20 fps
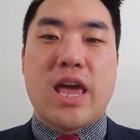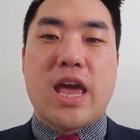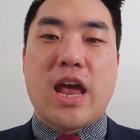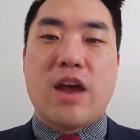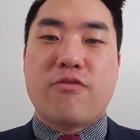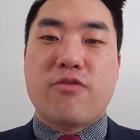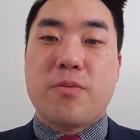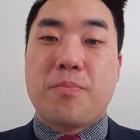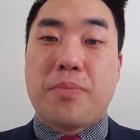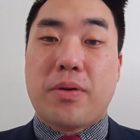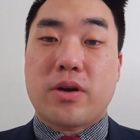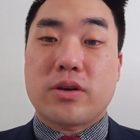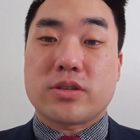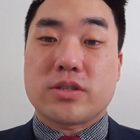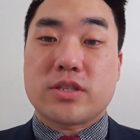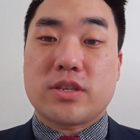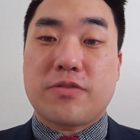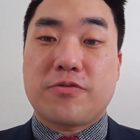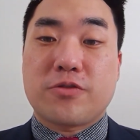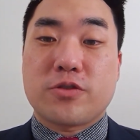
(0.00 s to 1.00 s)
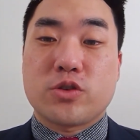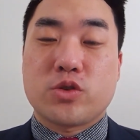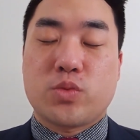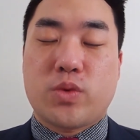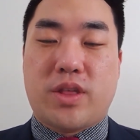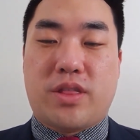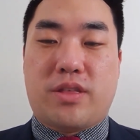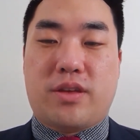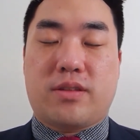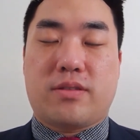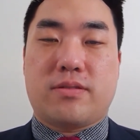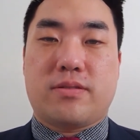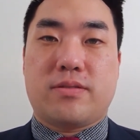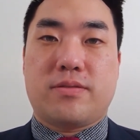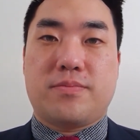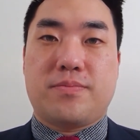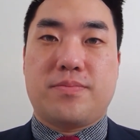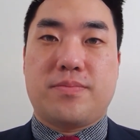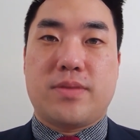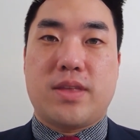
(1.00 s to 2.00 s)
every part suffers with it.
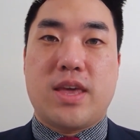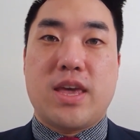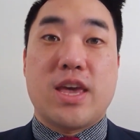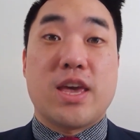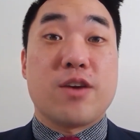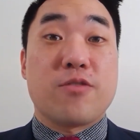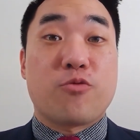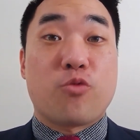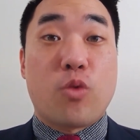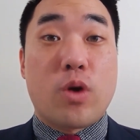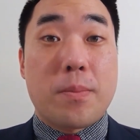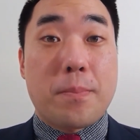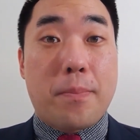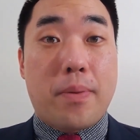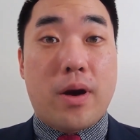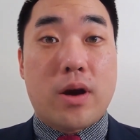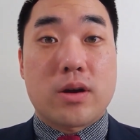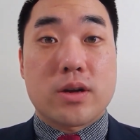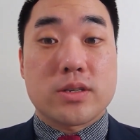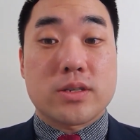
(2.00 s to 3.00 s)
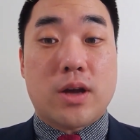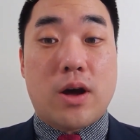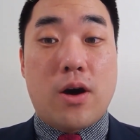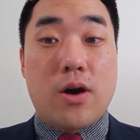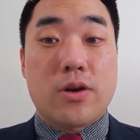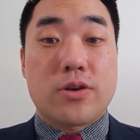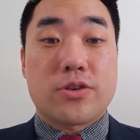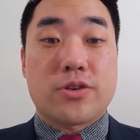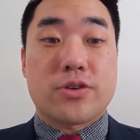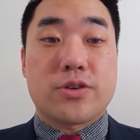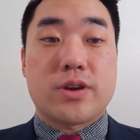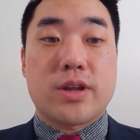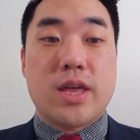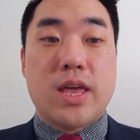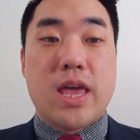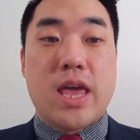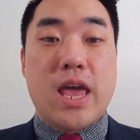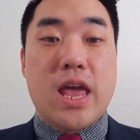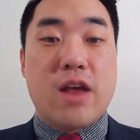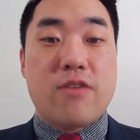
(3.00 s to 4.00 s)
If one part is honored,
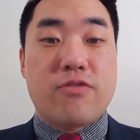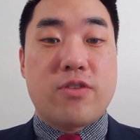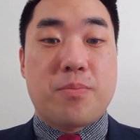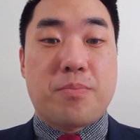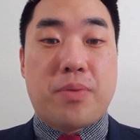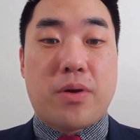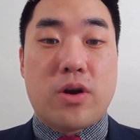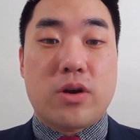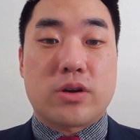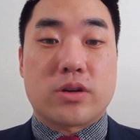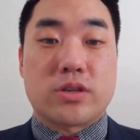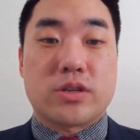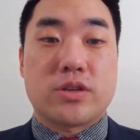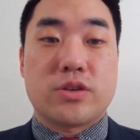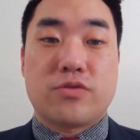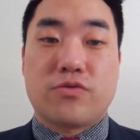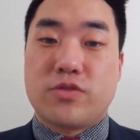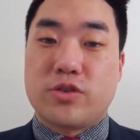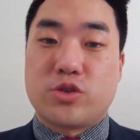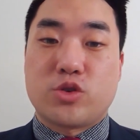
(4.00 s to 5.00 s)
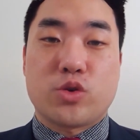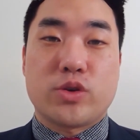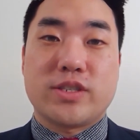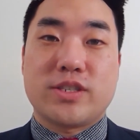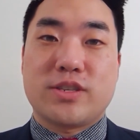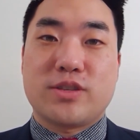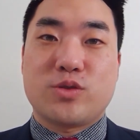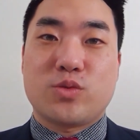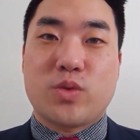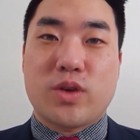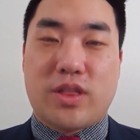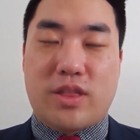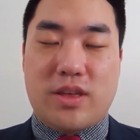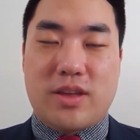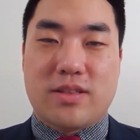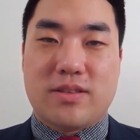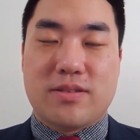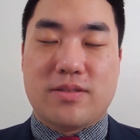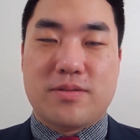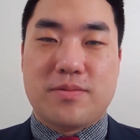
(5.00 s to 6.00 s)
every part rejoices with
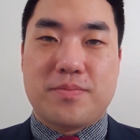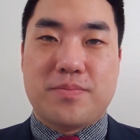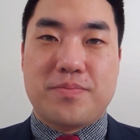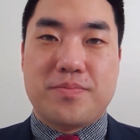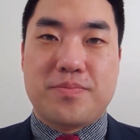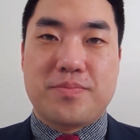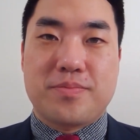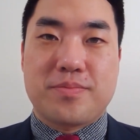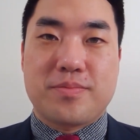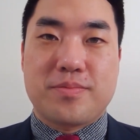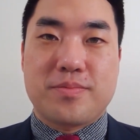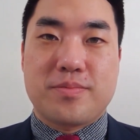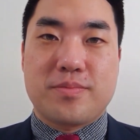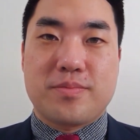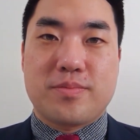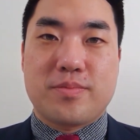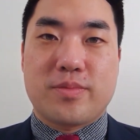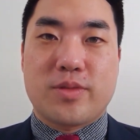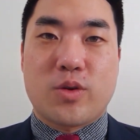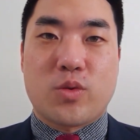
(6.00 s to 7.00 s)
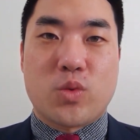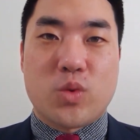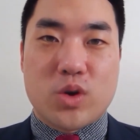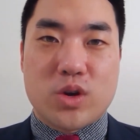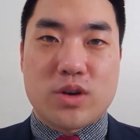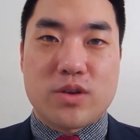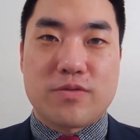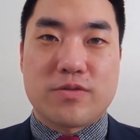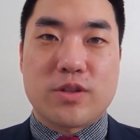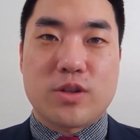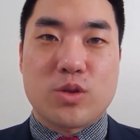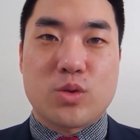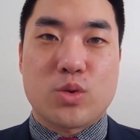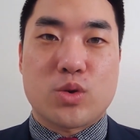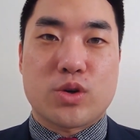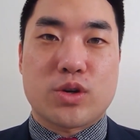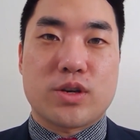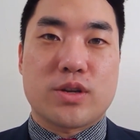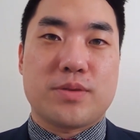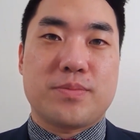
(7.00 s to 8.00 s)
it. The word of the
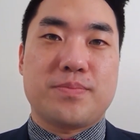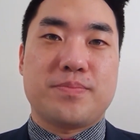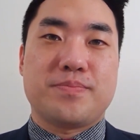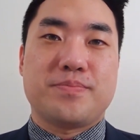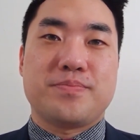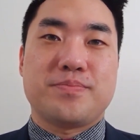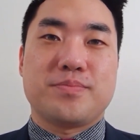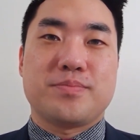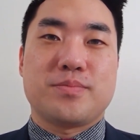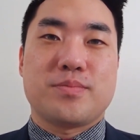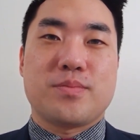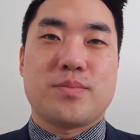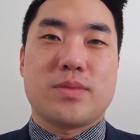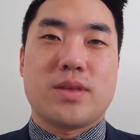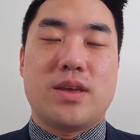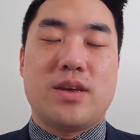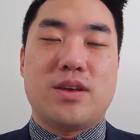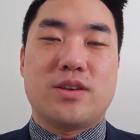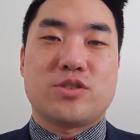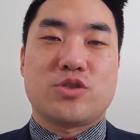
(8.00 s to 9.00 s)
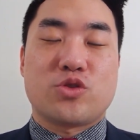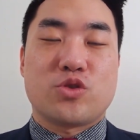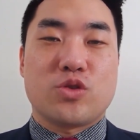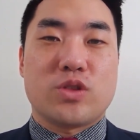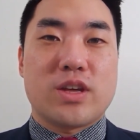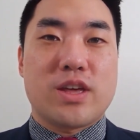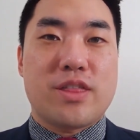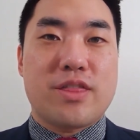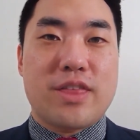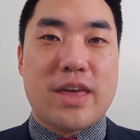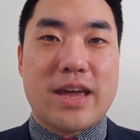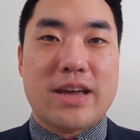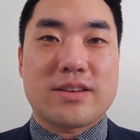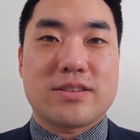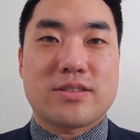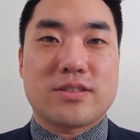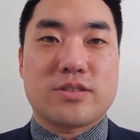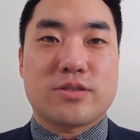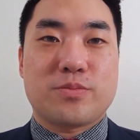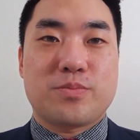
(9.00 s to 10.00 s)
Lord. Truly
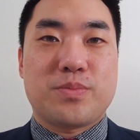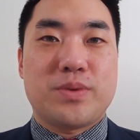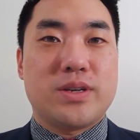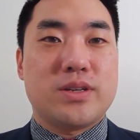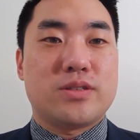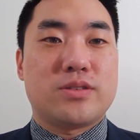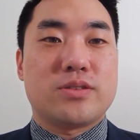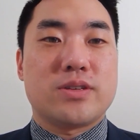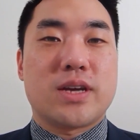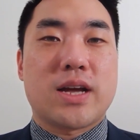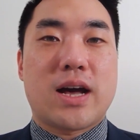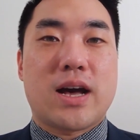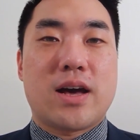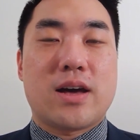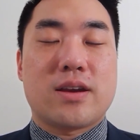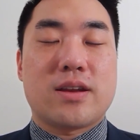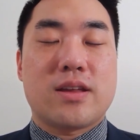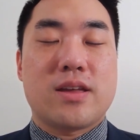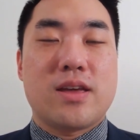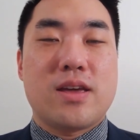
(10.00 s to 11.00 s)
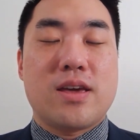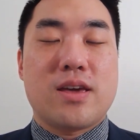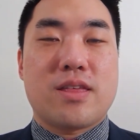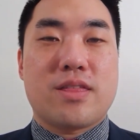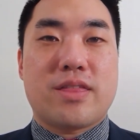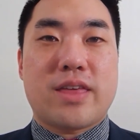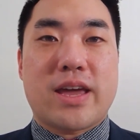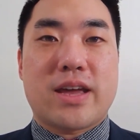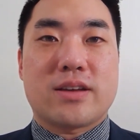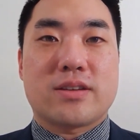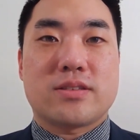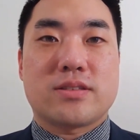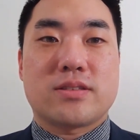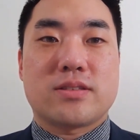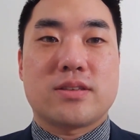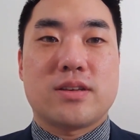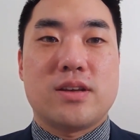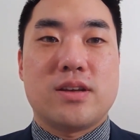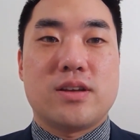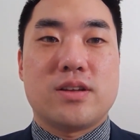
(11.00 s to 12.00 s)
thanks be to God.
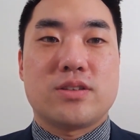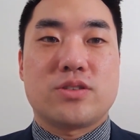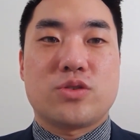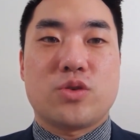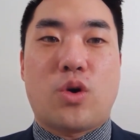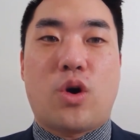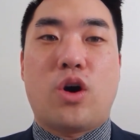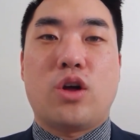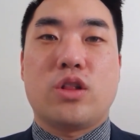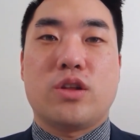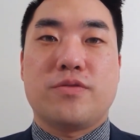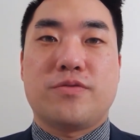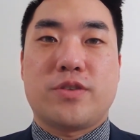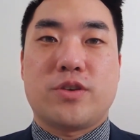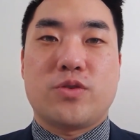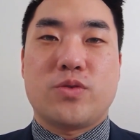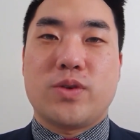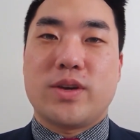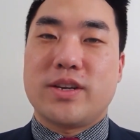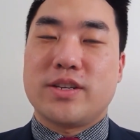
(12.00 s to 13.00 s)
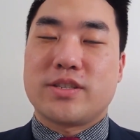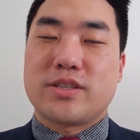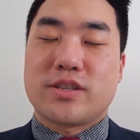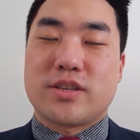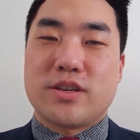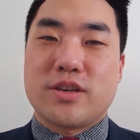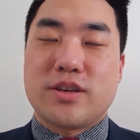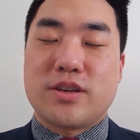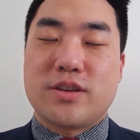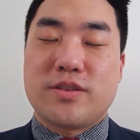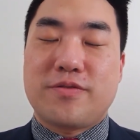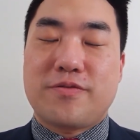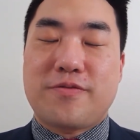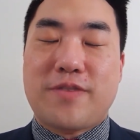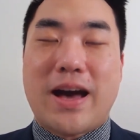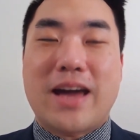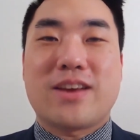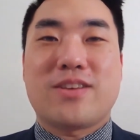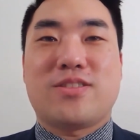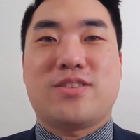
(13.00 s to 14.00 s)
Thanks to all of you. It is good
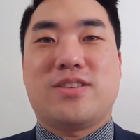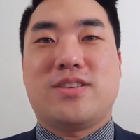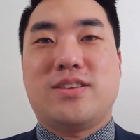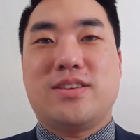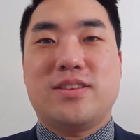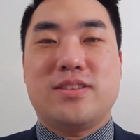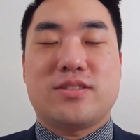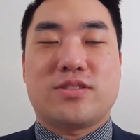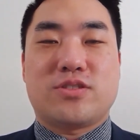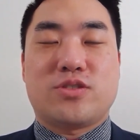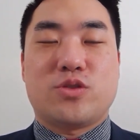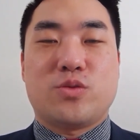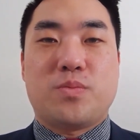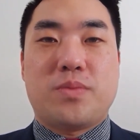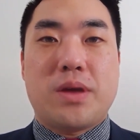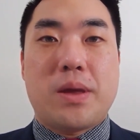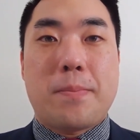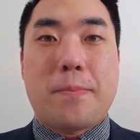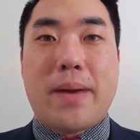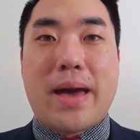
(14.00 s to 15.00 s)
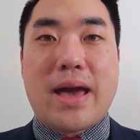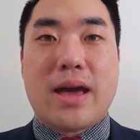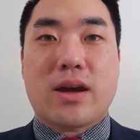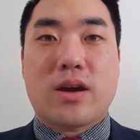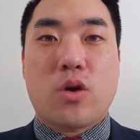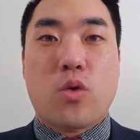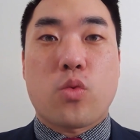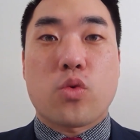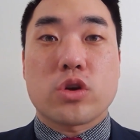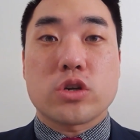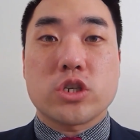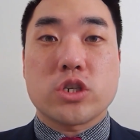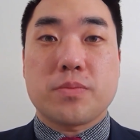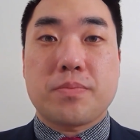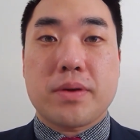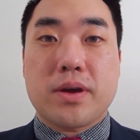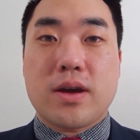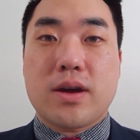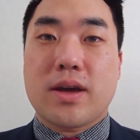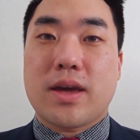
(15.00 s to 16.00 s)
finally to be back
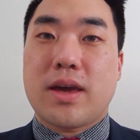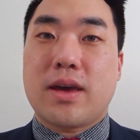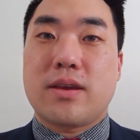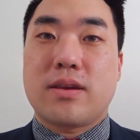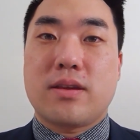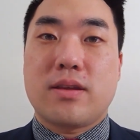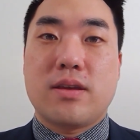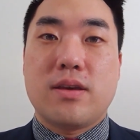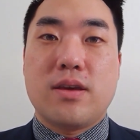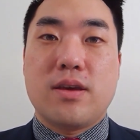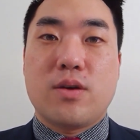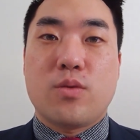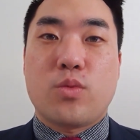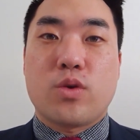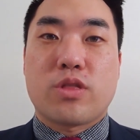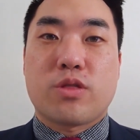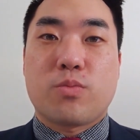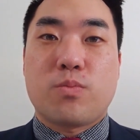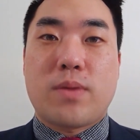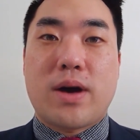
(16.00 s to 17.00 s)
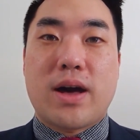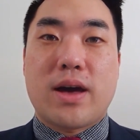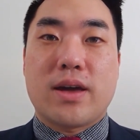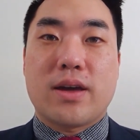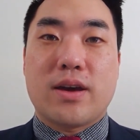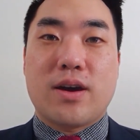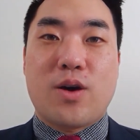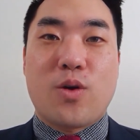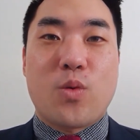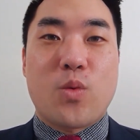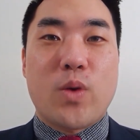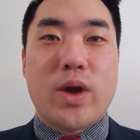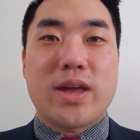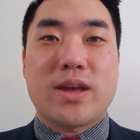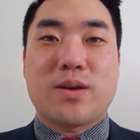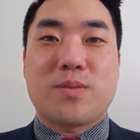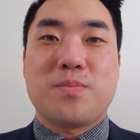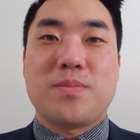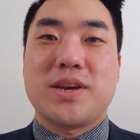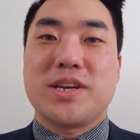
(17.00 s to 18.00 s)
worshiping again with my
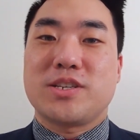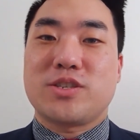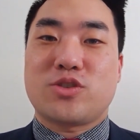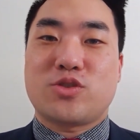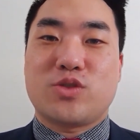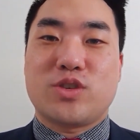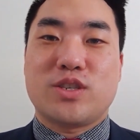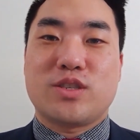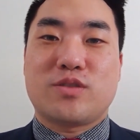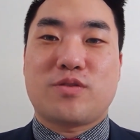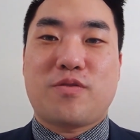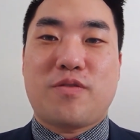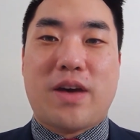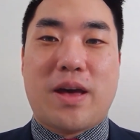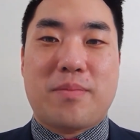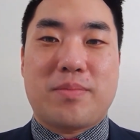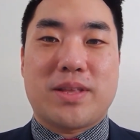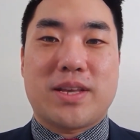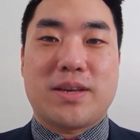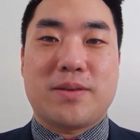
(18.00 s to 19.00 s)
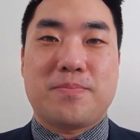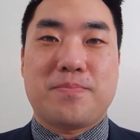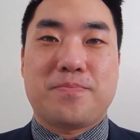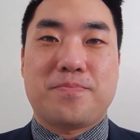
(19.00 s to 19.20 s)
Awake Ministries family.